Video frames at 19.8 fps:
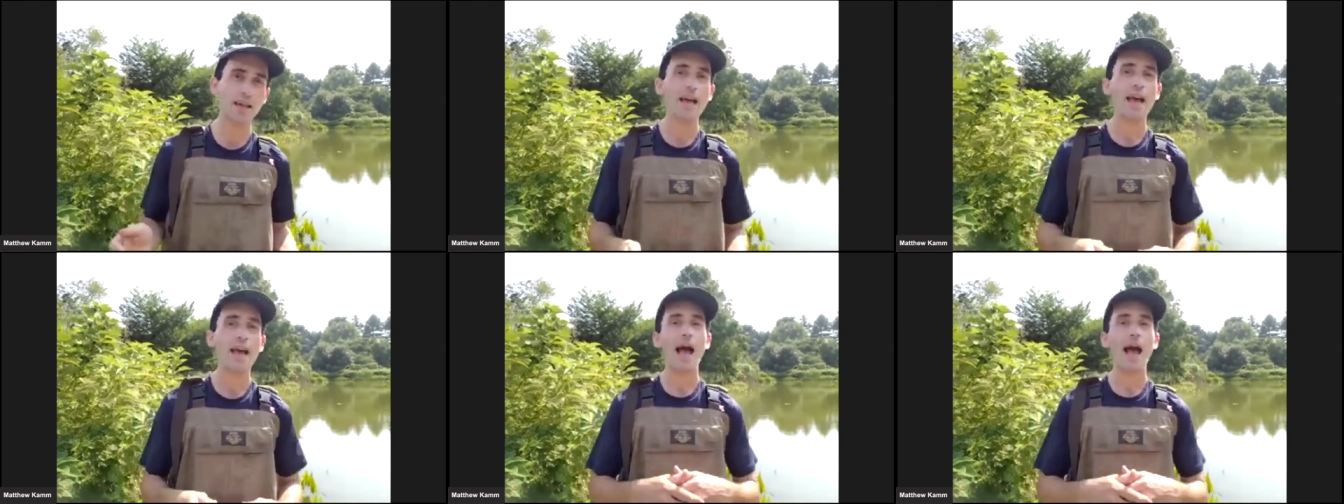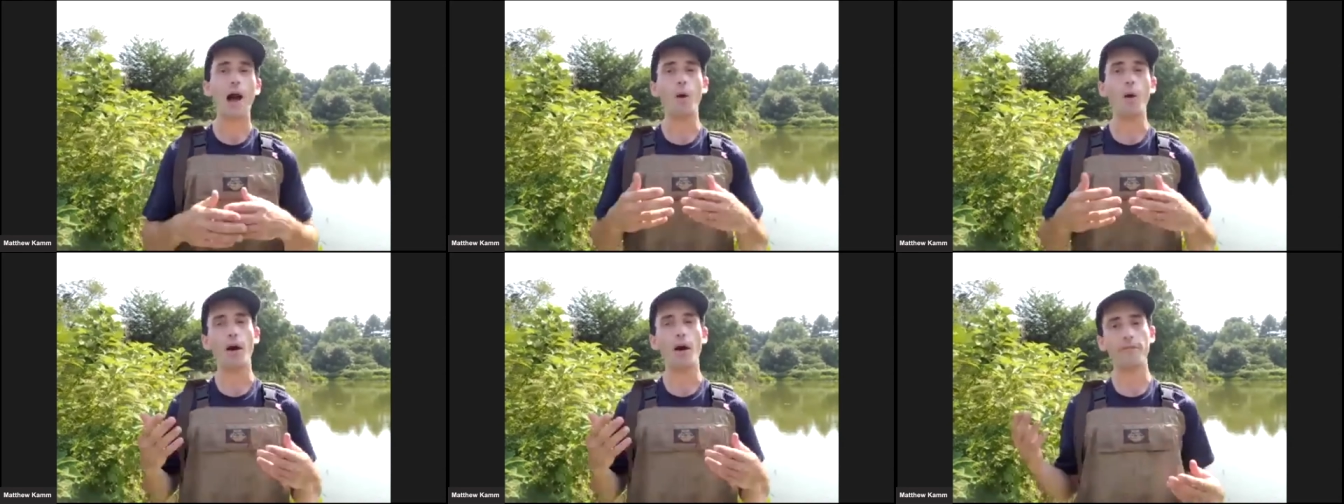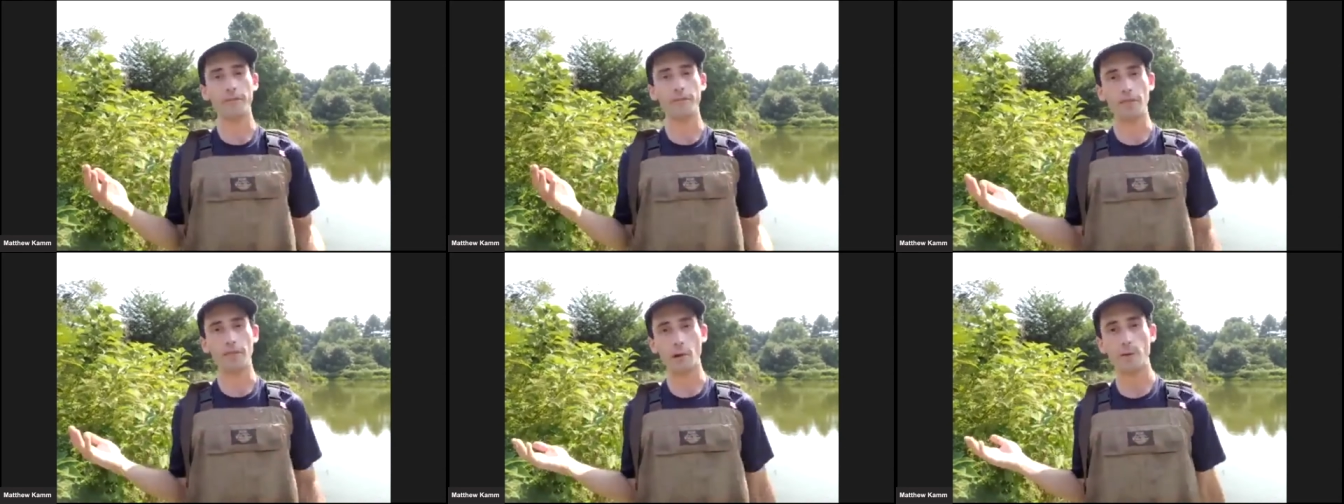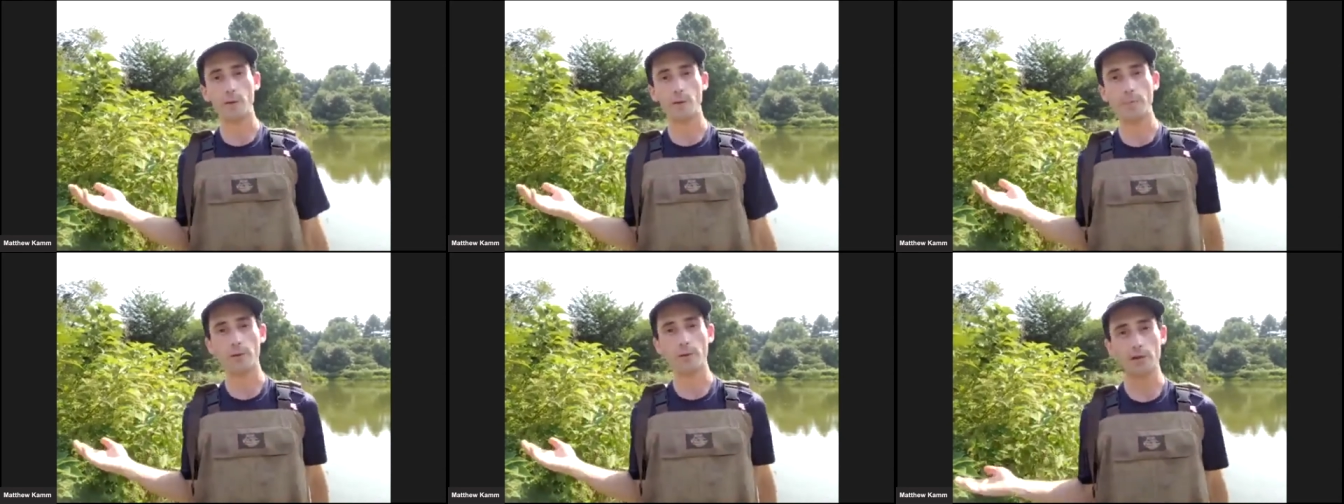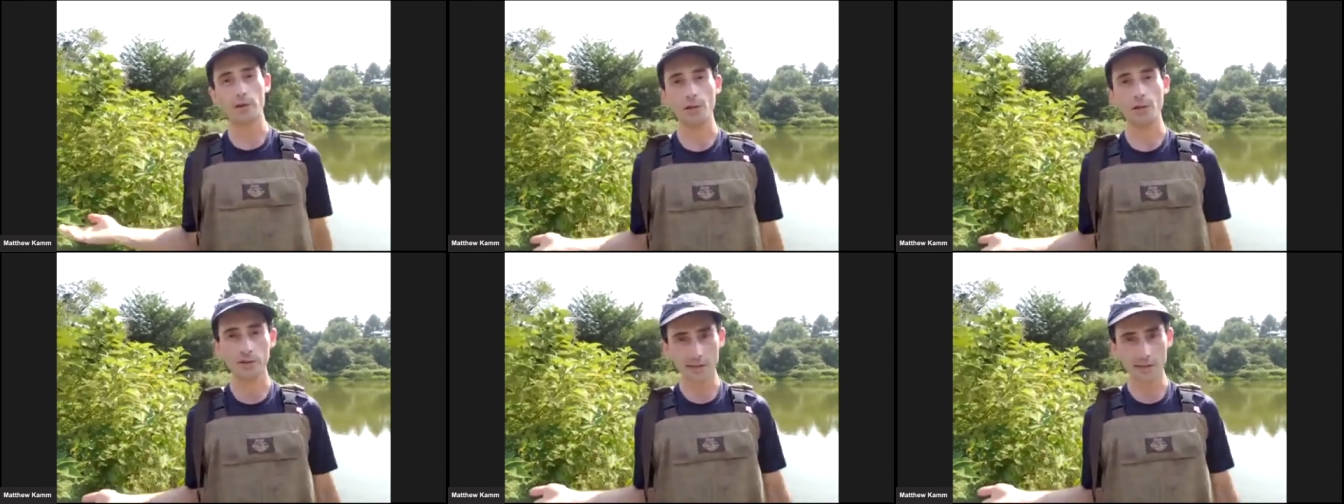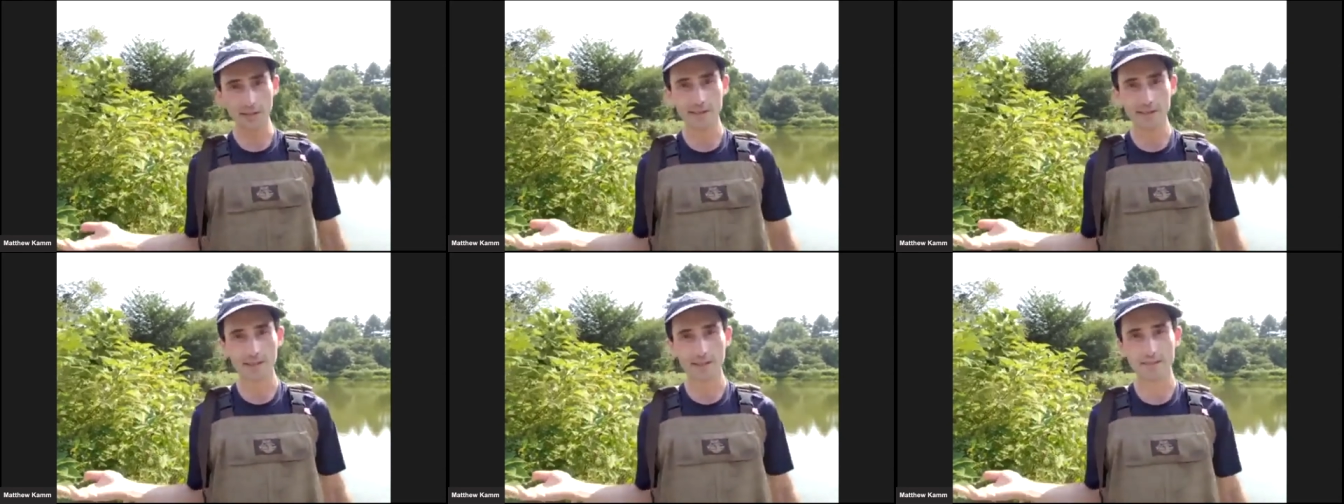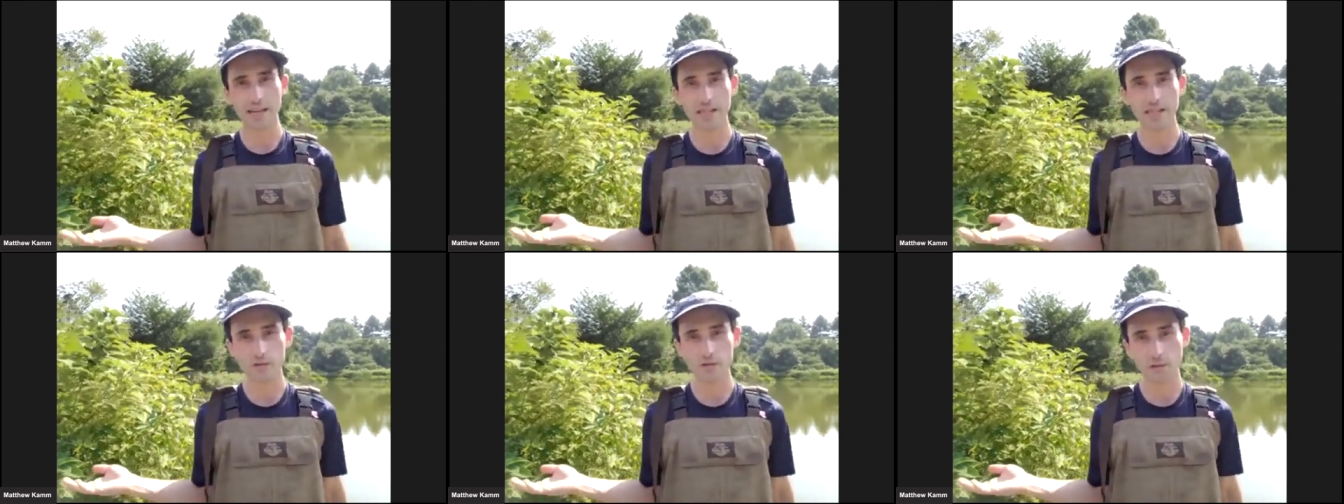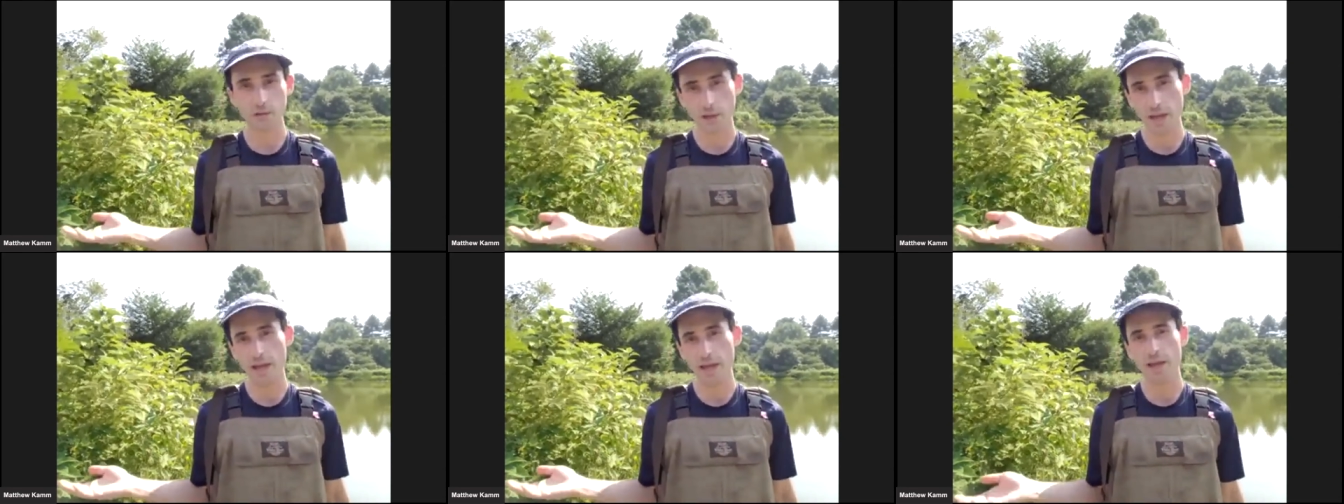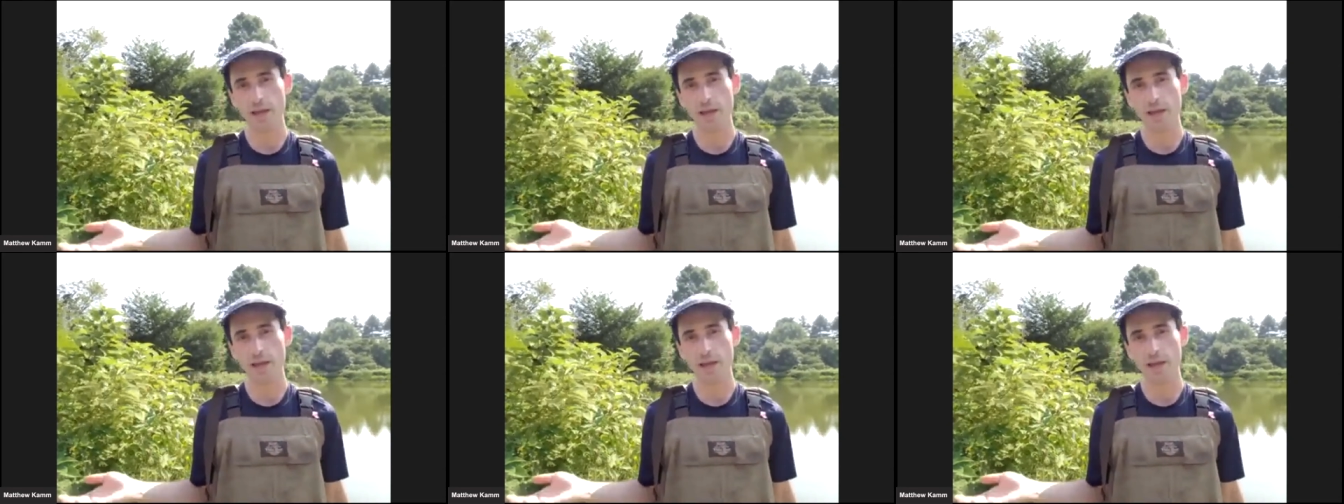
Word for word: how often they're reproducing successfully,